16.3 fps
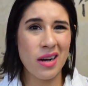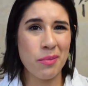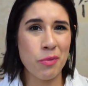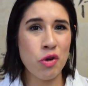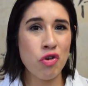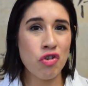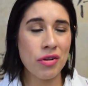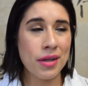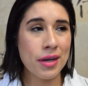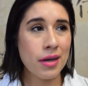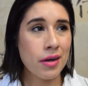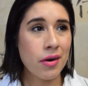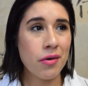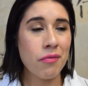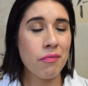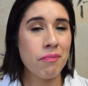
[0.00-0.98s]
Usually, you
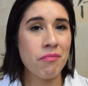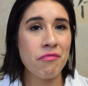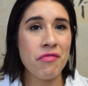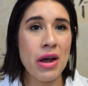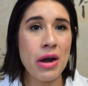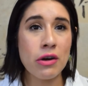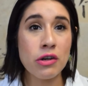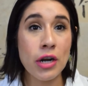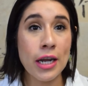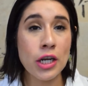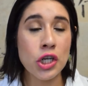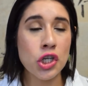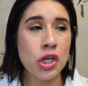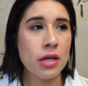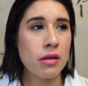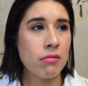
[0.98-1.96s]
know,
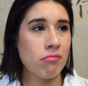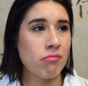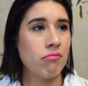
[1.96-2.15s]
foundation